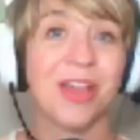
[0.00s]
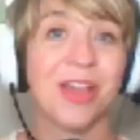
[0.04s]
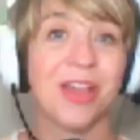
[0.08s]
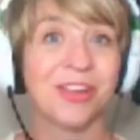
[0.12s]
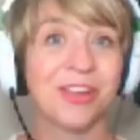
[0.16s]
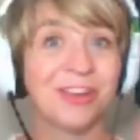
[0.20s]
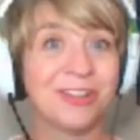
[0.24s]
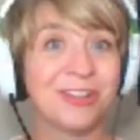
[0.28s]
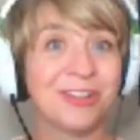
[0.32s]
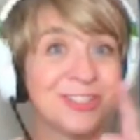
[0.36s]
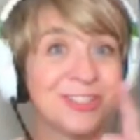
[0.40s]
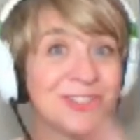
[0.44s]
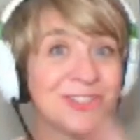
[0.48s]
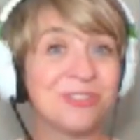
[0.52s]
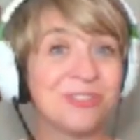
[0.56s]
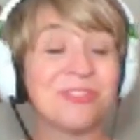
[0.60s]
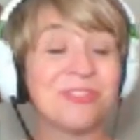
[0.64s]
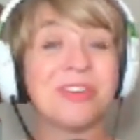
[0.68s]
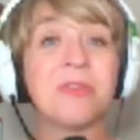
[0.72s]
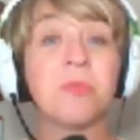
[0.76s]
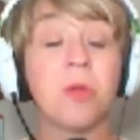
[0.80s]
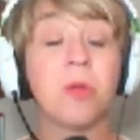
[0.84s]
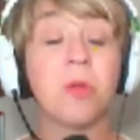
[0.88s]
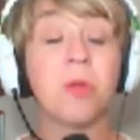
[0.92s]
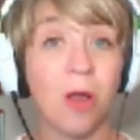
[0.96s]
Your student
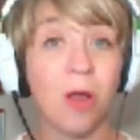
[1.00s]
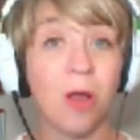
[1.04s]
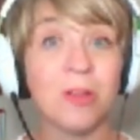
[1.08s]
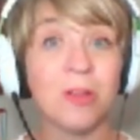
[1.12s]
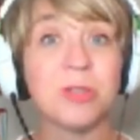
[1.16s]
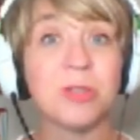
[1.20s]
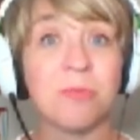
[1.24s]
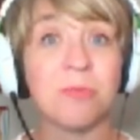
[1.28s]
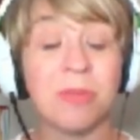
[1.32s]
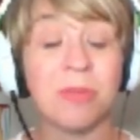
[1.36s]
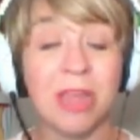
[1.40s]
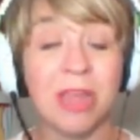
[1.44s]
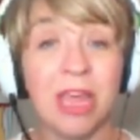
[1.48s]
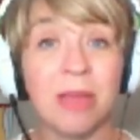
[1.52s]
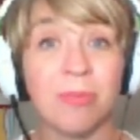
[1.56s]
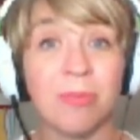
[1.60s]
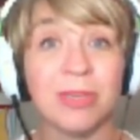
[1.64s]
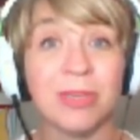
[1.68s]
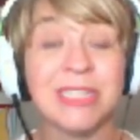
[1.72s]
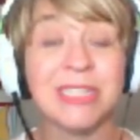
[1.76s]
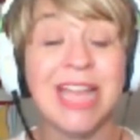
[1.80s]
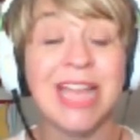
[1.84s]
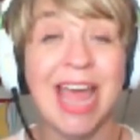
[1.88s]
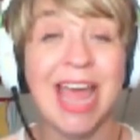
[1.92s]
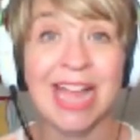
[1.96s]
will also be able to
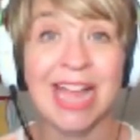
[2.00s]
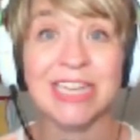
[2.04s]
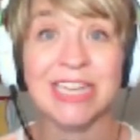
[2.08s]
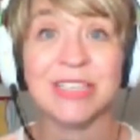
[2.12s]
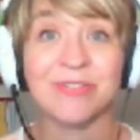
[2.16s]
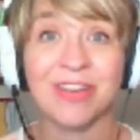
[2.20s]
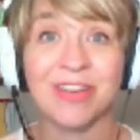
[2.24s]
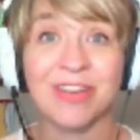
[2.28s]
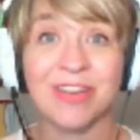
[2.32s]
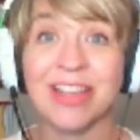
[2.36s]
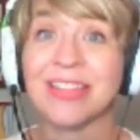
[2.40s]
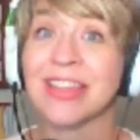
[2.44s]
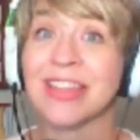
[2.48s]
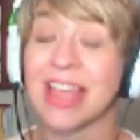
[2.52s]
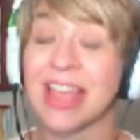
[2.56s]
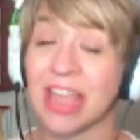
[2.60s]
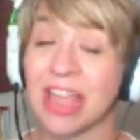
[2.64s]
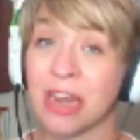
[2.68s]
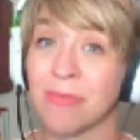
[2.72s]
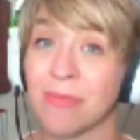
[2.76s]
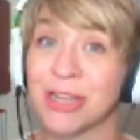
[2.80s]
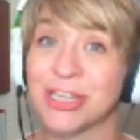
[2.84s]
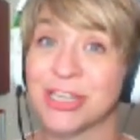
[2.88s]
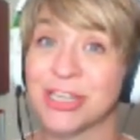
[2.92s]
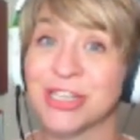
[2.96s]
activate the
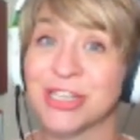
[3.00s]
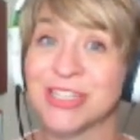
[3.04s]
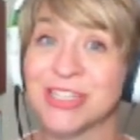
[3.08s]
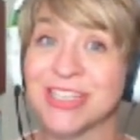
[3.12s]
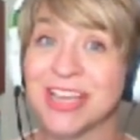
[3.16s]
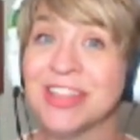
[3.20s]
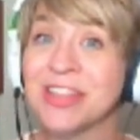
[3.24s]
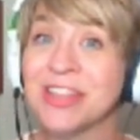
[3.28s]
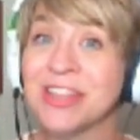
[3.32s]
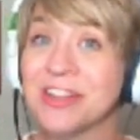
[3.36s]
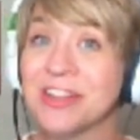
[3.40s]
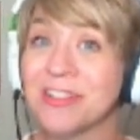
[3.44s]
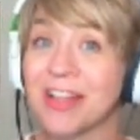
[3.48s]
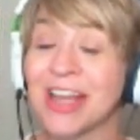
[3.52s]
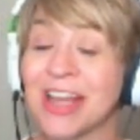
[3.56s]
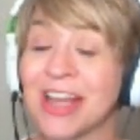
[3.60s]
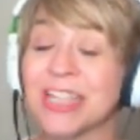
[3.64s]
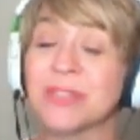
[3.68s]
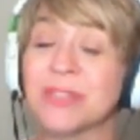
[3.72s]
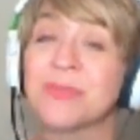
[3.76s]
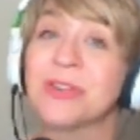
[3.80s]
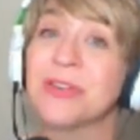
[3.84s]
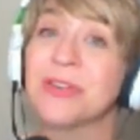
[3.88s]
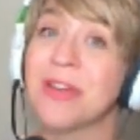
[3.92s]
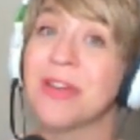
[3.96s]
animations in the class
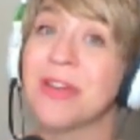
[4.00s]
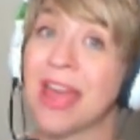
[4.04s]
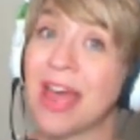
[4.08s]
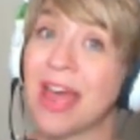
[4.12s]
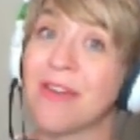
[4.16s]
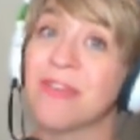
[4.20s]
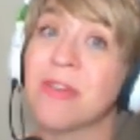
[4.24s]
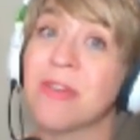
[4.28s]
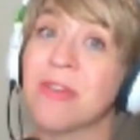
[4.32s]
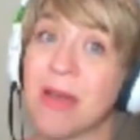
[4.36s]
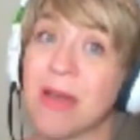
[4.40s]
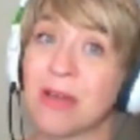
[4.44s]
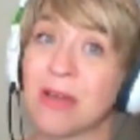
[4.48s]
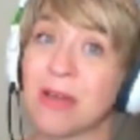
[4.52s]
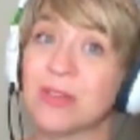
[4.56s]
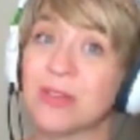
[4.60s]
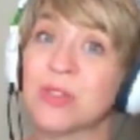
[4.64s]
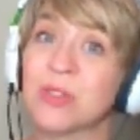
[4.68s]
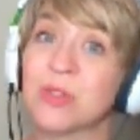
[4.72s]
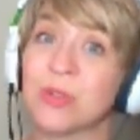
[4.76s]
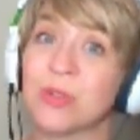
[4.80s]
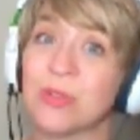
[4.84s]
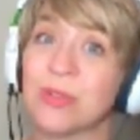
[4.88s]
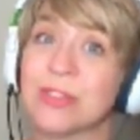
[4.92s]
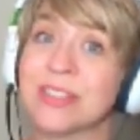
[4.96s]
when you have the mouse
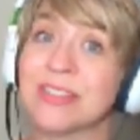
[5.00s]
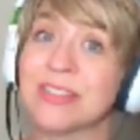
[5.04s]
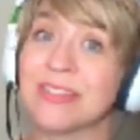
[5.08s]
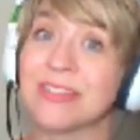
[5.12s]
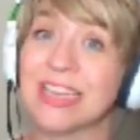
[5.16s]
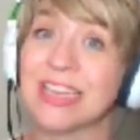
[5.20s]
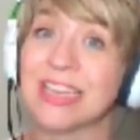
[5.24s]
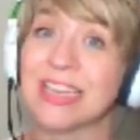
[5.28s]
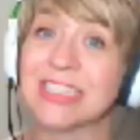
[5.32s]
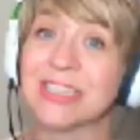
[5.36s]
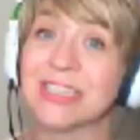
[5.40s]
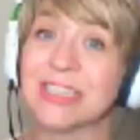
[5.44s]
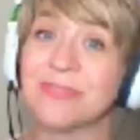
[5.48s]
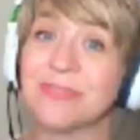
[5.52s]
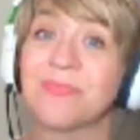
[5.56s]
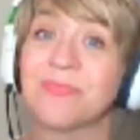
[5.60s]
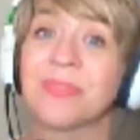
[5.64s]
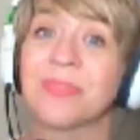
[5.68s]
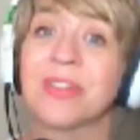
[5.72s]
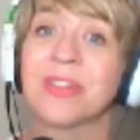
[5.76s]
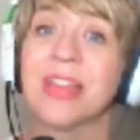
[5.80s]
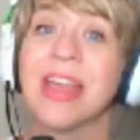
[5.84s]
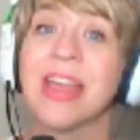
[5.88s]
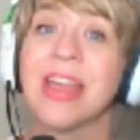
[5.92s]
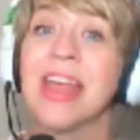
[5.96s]
tool selected.
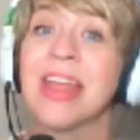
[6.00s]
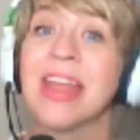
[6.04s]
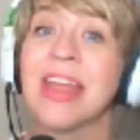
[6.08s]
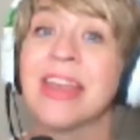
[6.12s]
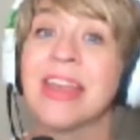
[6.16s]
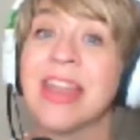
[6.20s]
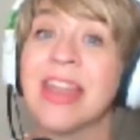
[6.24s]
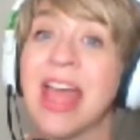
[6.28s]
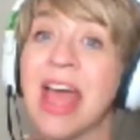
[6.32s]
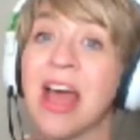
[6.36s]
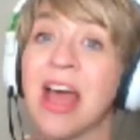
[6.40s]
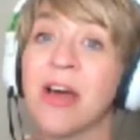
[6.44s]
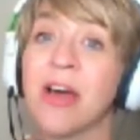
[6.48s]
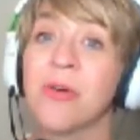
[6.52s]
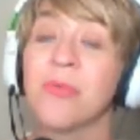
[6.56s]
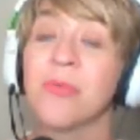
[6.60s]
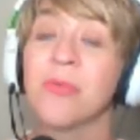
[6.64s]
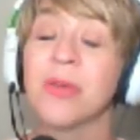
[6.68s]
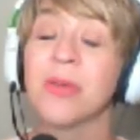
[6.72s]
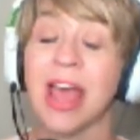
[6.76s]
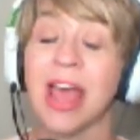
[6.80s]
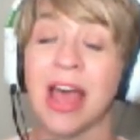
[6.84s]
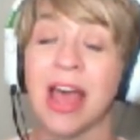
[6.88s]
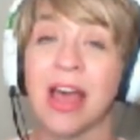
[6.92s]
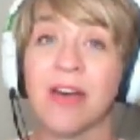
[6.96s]
Now we
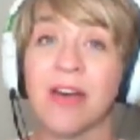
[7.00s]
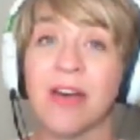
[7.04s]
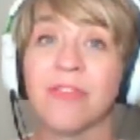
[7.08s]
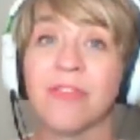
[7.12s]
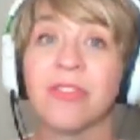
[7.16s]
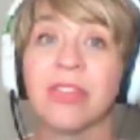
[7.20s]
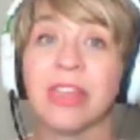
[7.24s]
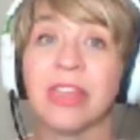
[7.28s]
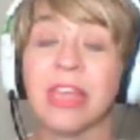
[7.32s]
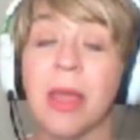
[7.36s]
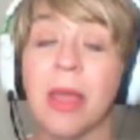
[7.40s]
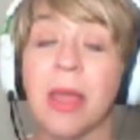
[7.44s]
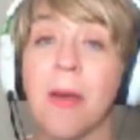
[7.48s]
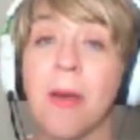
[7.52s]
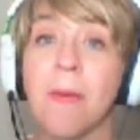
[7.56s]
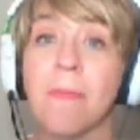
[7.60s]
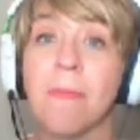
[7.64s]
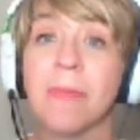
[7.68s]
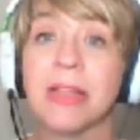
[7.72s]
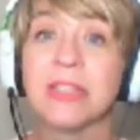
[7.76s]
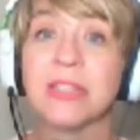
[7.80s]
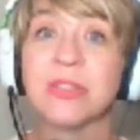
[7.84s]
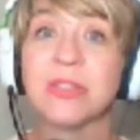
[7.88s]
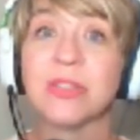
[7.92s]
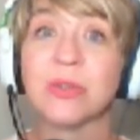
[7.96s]
have the
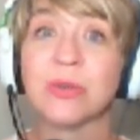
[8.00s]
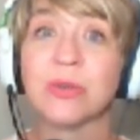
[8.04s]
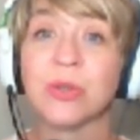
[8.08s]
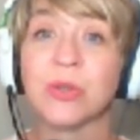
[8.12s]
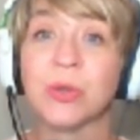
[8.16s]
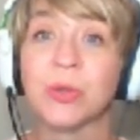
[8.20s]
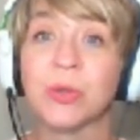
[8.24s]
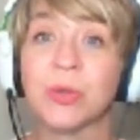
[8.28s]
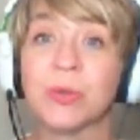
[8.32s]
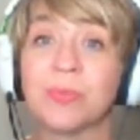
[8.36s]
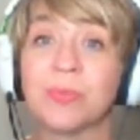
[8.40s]
pencil tool.